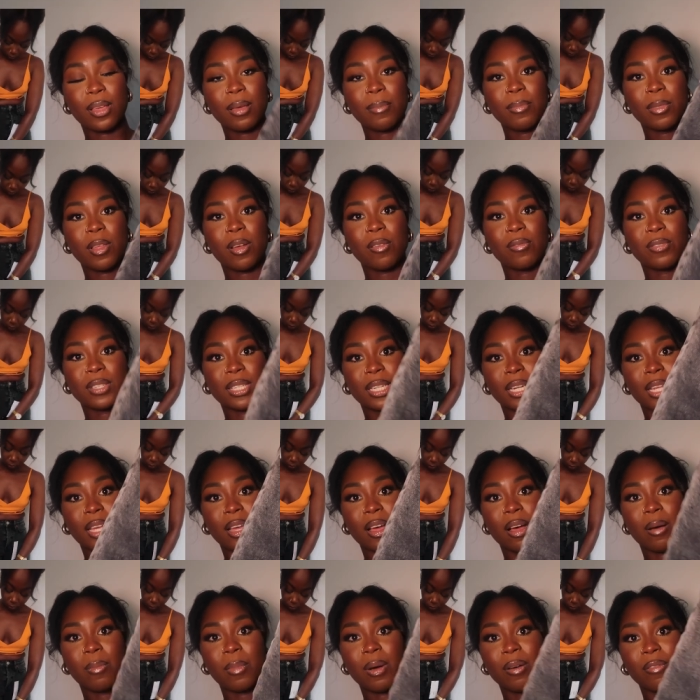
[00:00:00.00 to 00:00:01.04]
them they obviously
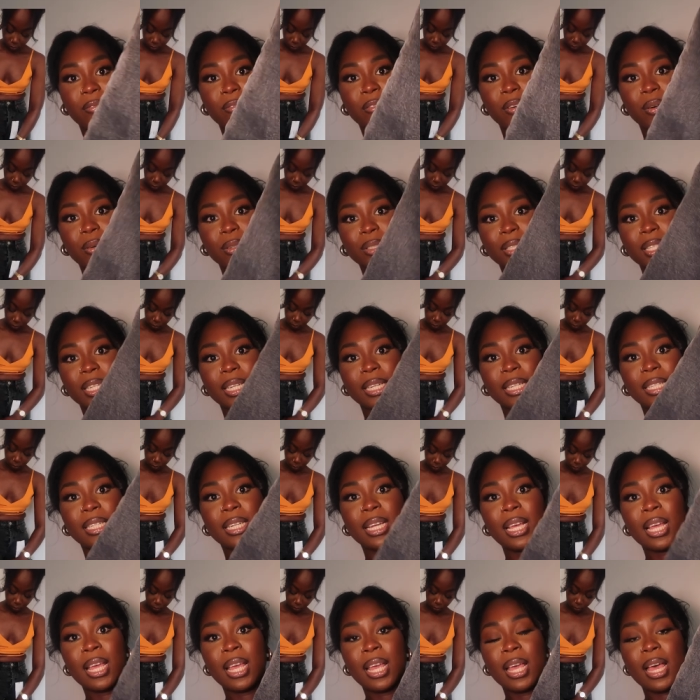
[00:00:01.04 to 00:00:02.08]
come
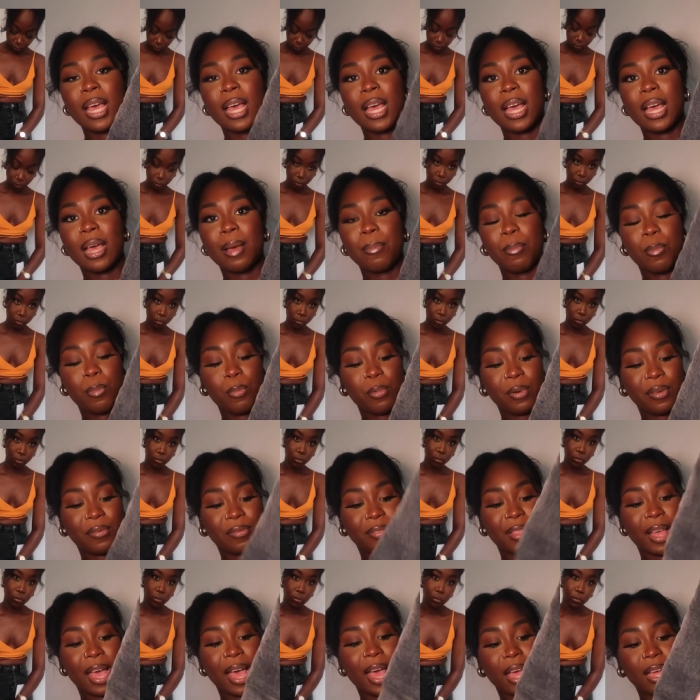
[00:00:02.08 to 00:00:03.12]
unfolded um,
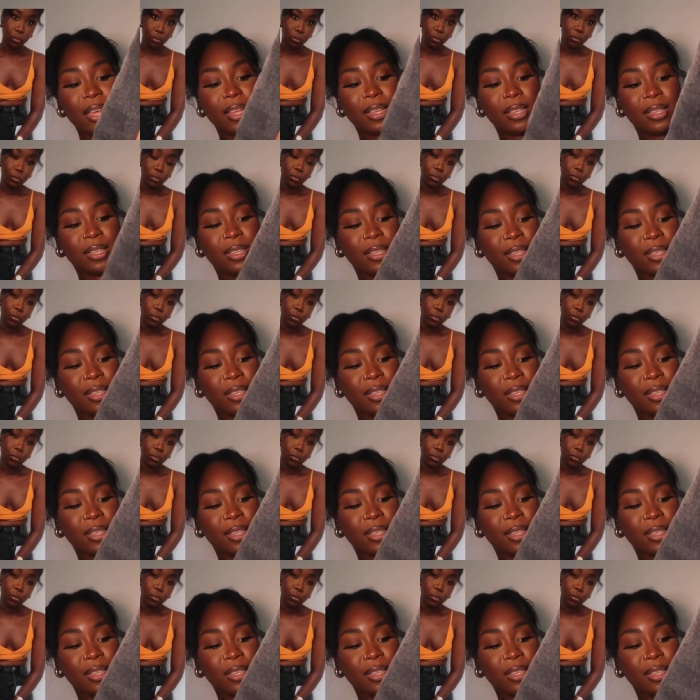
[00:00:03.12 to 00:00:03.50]
with that